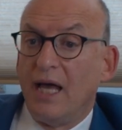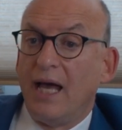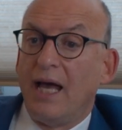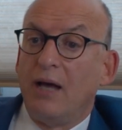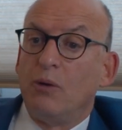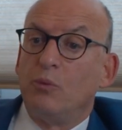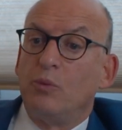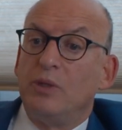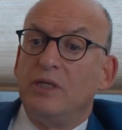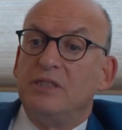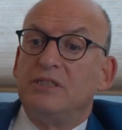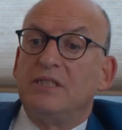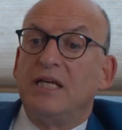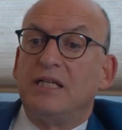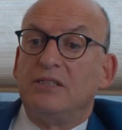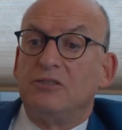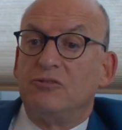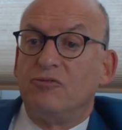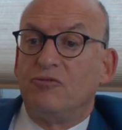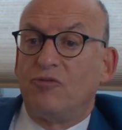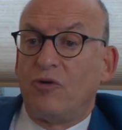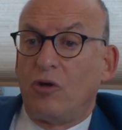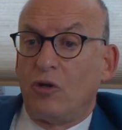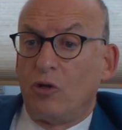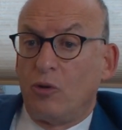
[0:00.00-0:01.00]
and we tend
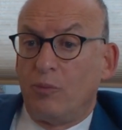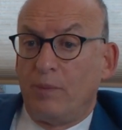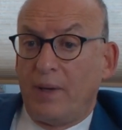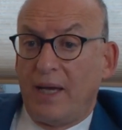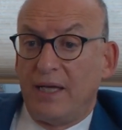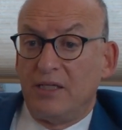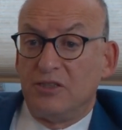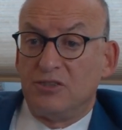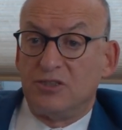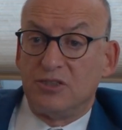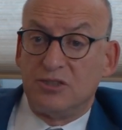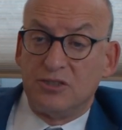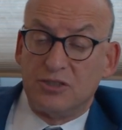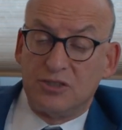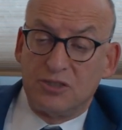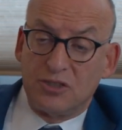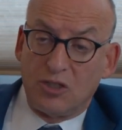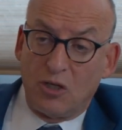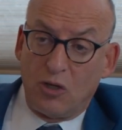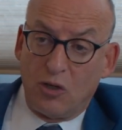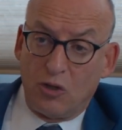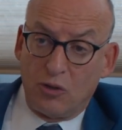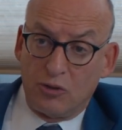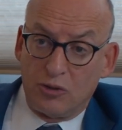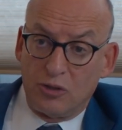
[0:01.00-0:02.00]
to follow patients
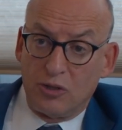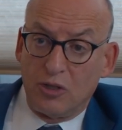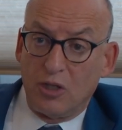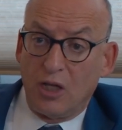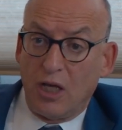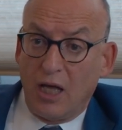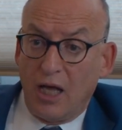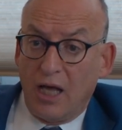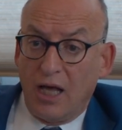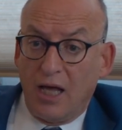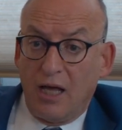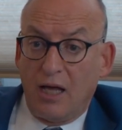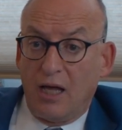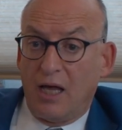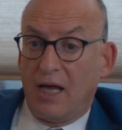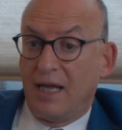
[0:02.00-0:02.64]
on uh,